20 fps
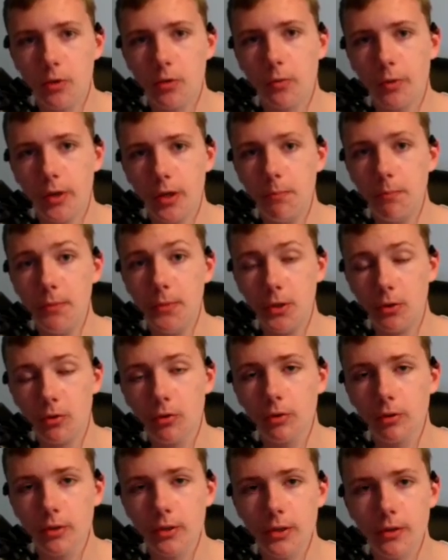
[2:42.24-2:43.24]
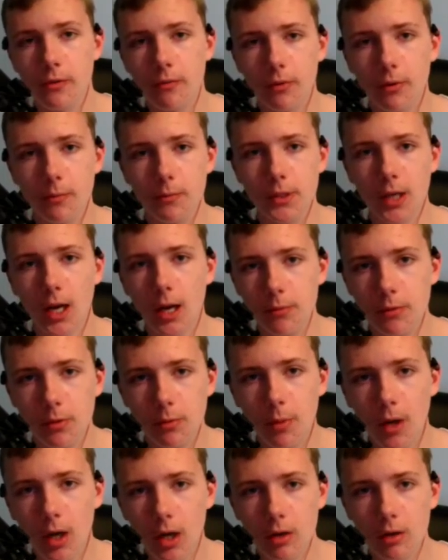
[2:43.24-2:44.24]
read murals from top to
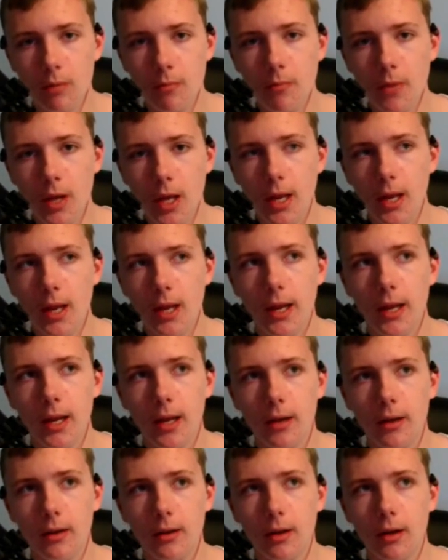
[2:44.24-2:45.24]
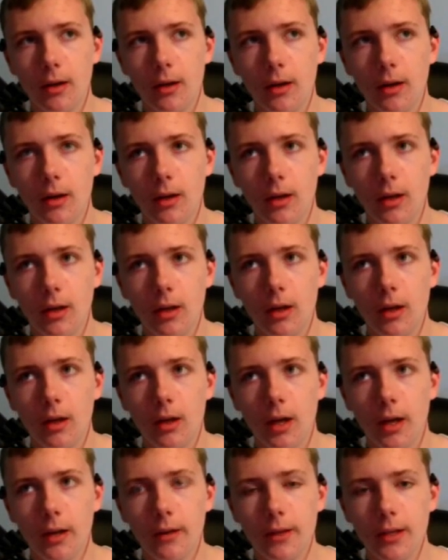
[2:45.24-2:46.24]
bottom, and
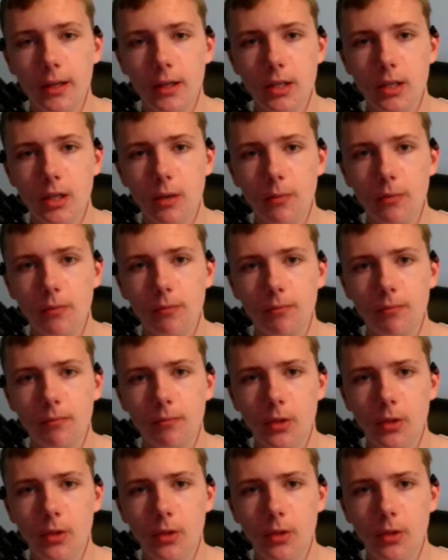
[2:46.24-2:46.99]
I think some